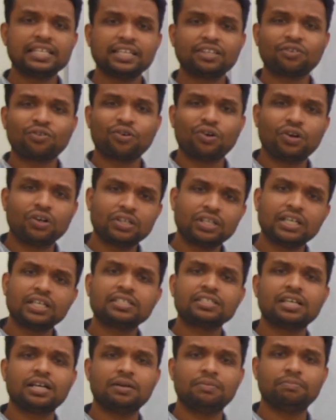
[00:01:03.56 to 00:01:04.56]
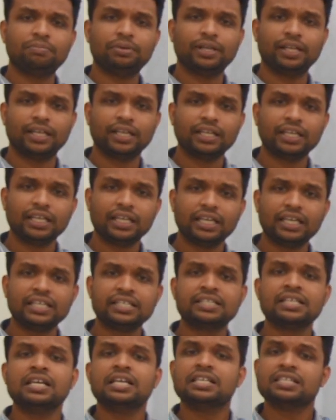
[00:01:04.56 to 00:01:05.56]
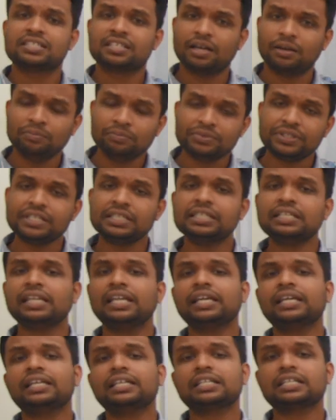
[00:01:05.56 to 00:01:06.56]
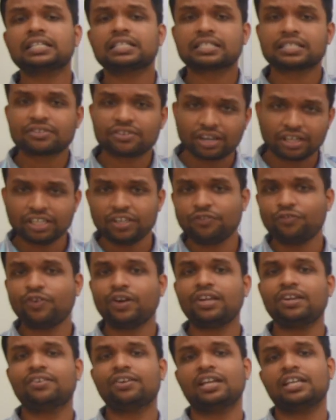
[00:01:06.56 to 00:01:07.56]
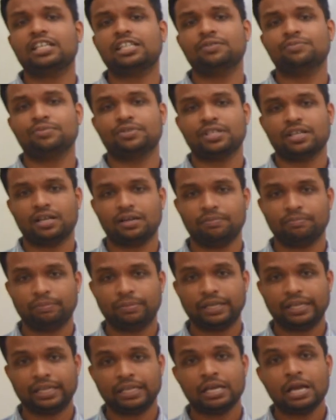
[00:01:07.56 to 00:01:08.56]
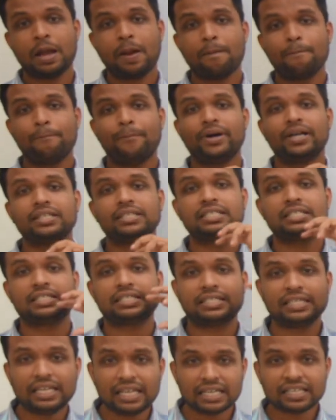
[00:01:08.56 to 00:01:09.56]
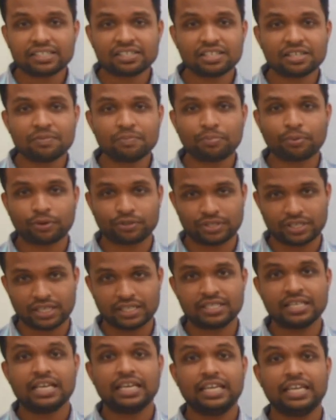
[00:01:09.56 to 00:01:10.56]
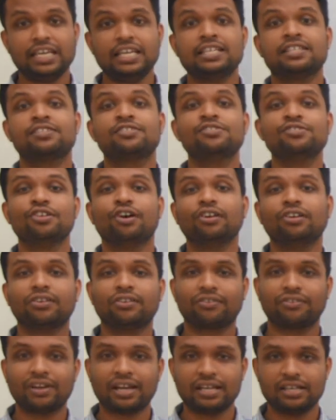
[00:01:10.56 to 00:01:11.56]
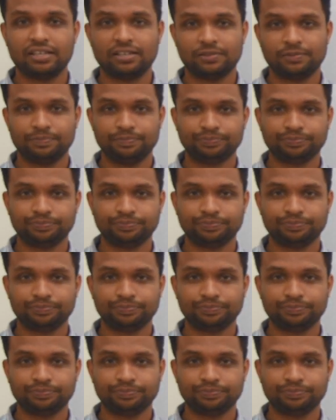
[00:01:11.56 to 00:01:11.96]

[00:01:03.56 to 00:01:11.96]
that quota sampling is something like stratified random sampling, but the selection process is not random.